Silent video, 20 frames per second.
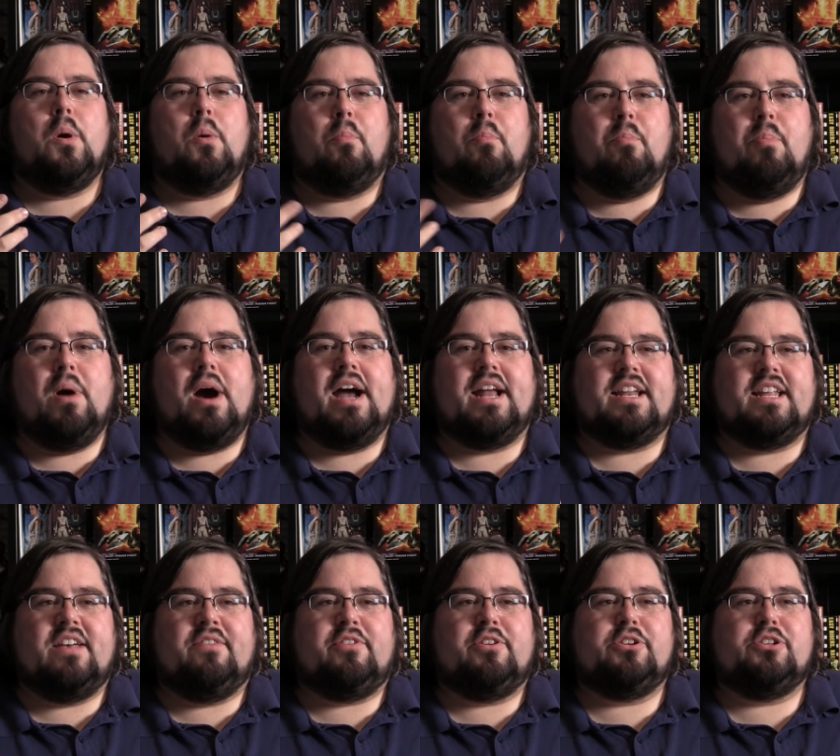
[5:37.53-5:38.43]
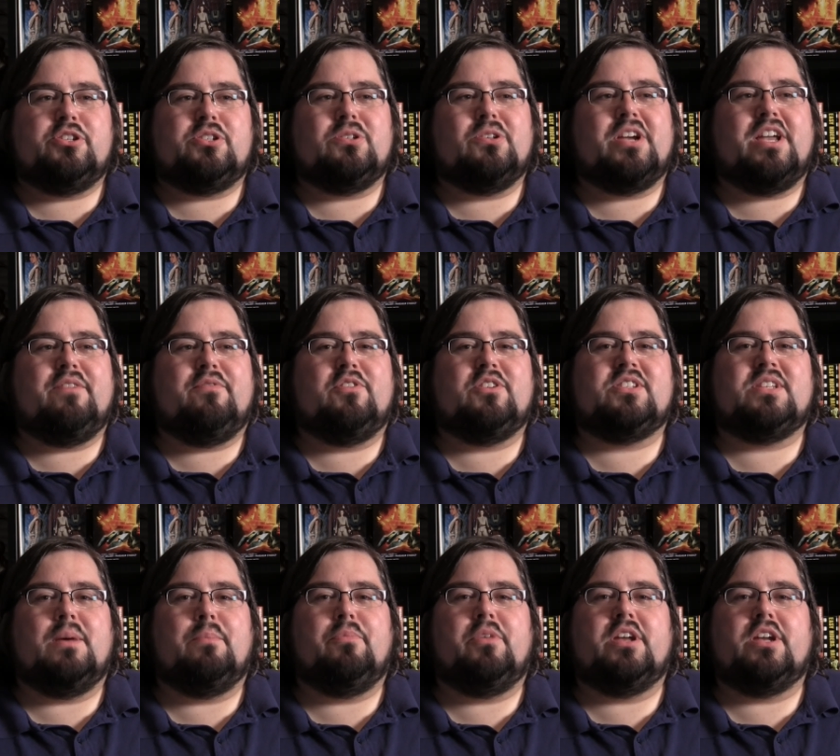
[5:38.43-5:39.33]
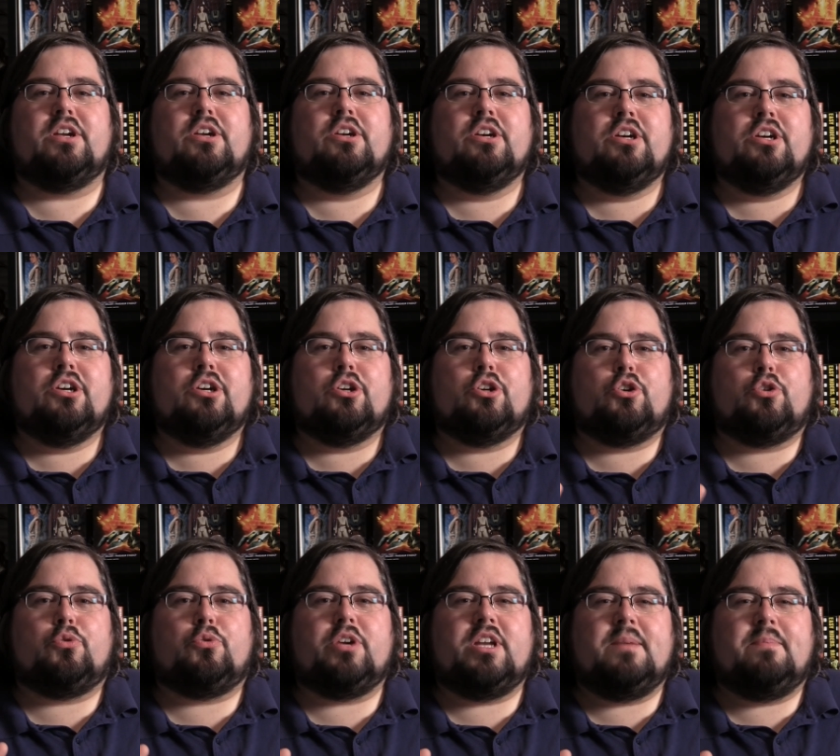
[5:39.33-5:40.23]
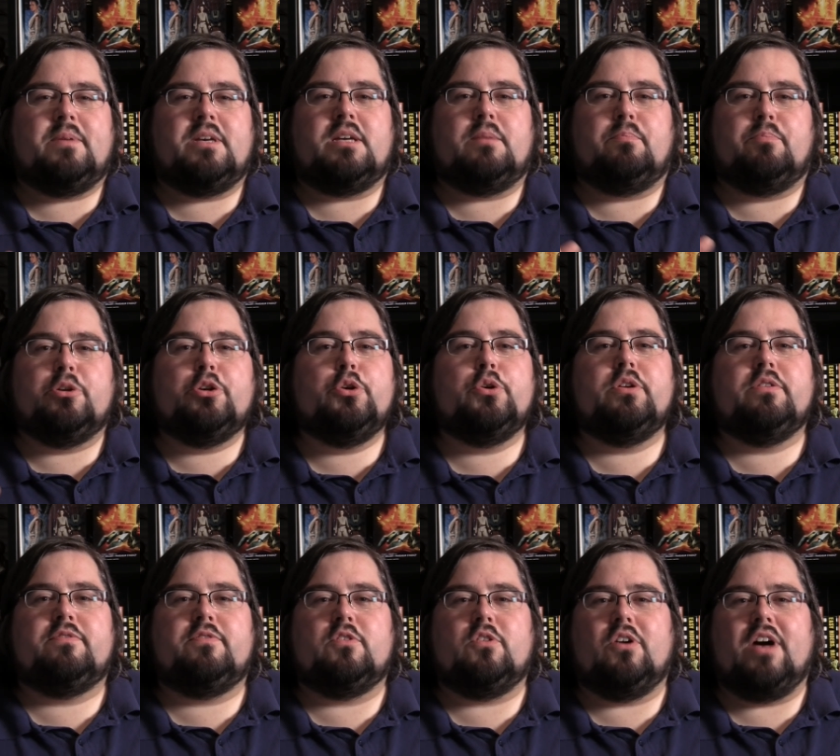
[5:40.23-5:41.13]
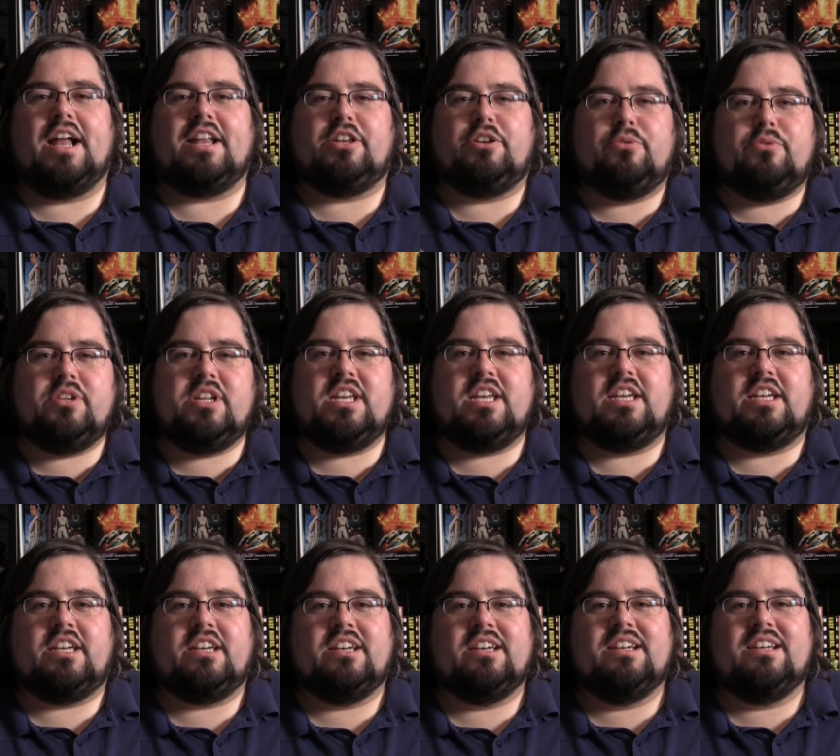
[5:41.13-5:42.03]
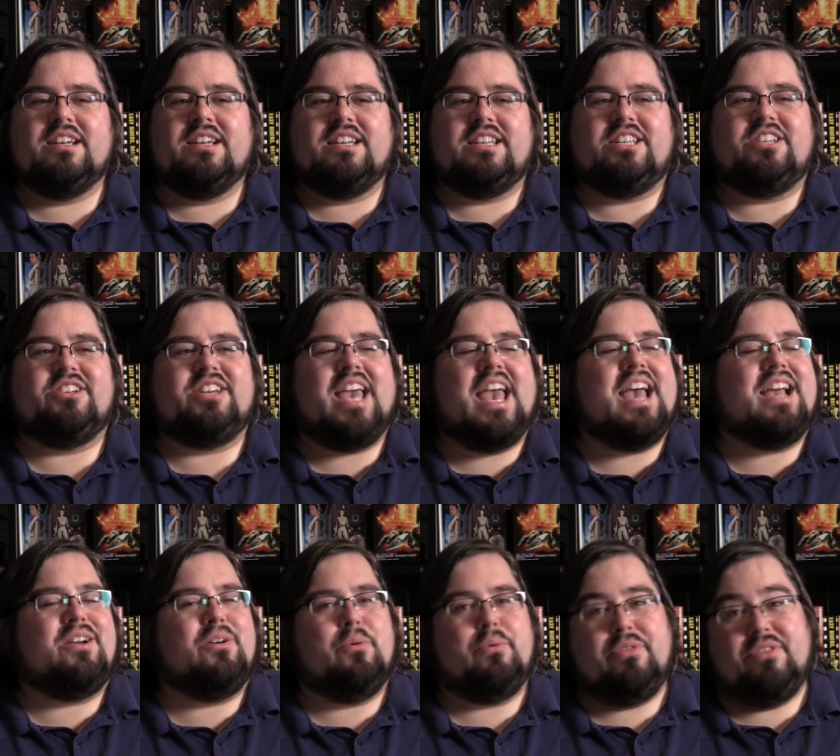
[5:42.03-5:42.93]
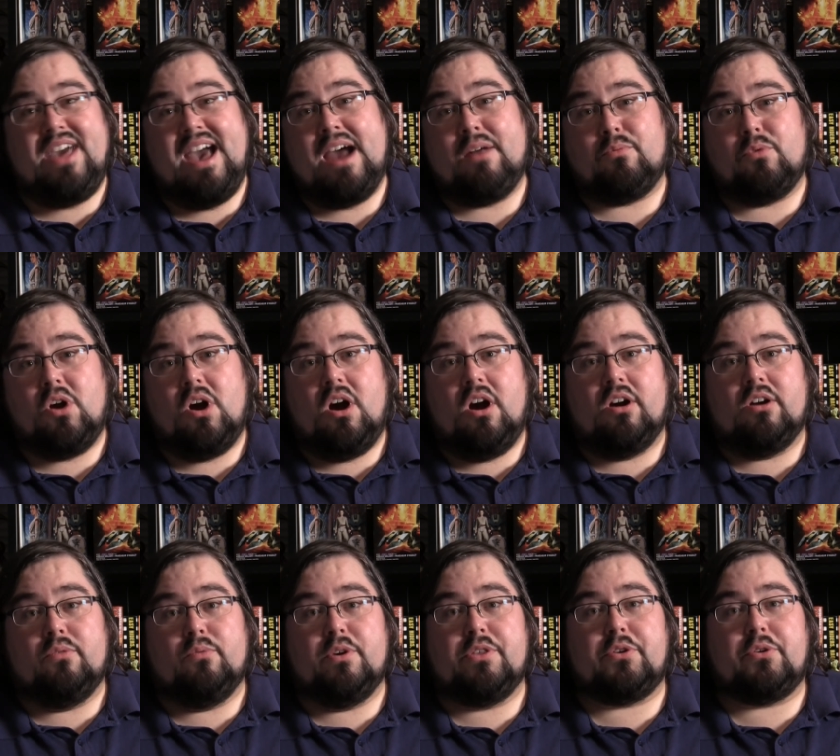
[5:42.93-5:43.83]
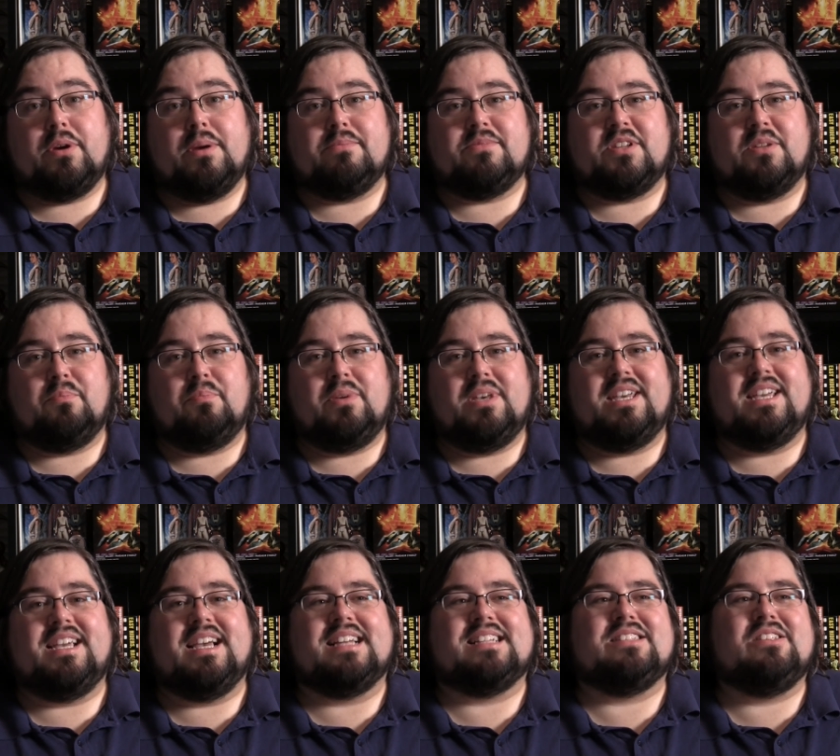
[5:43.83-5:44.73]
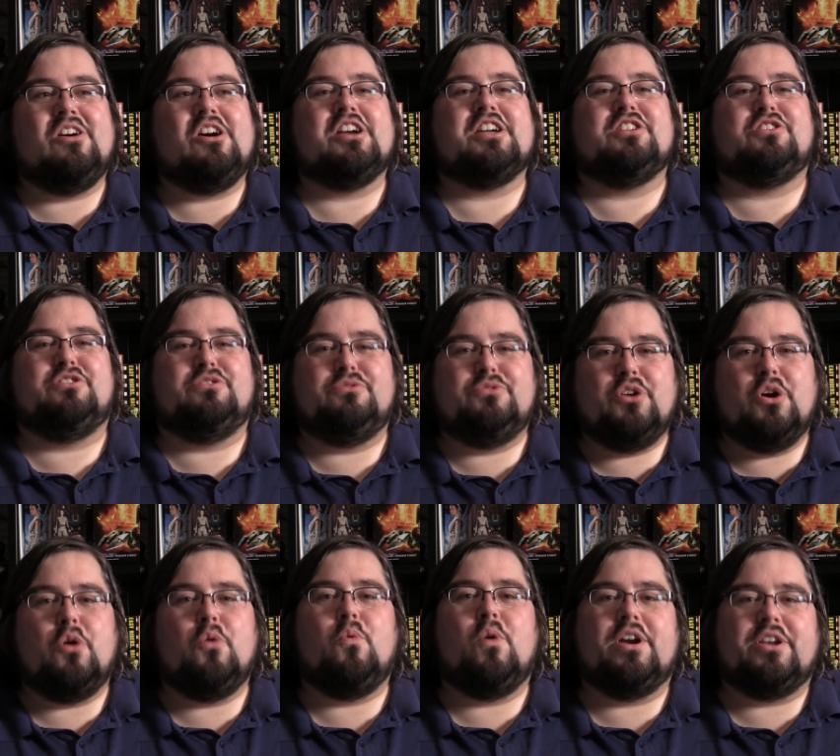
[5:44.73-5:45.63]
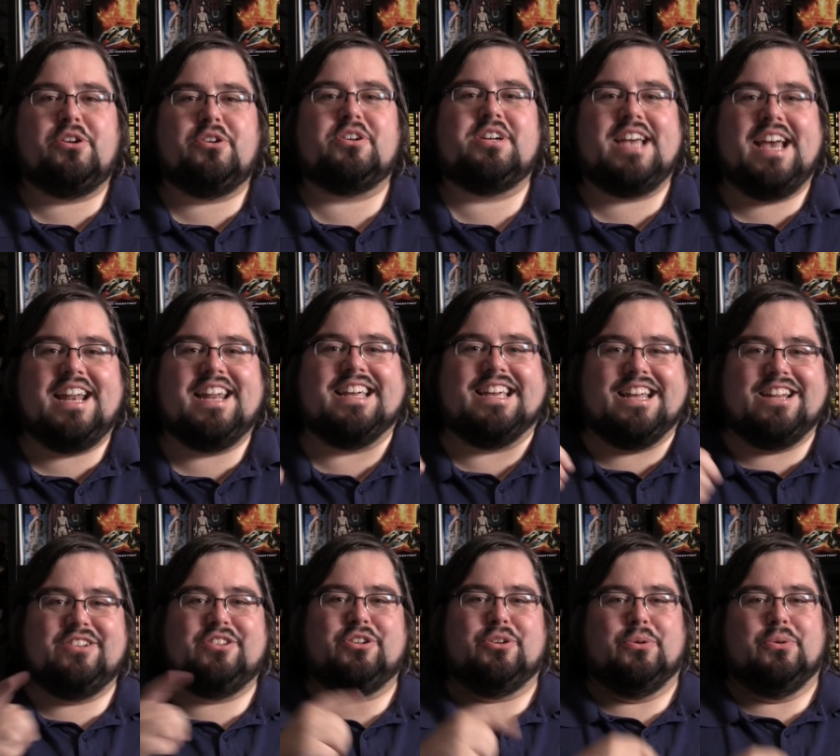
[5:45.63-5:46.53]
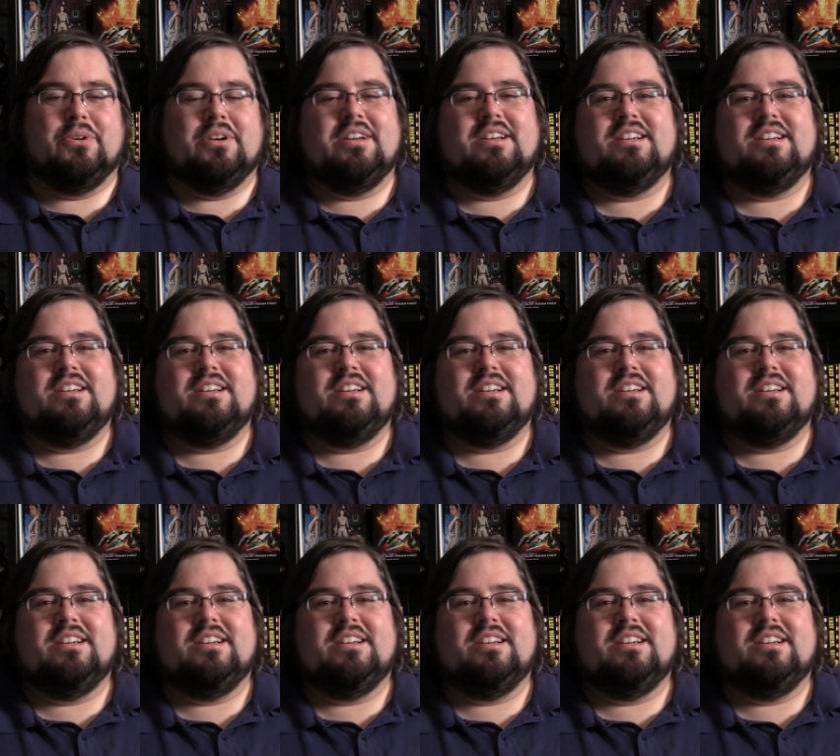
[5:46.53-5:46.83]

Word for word: But if you're just looking for something creepy, beautiful, and unique, you can't go that wrong with Crimson Peak, as long as you know what you're getting into.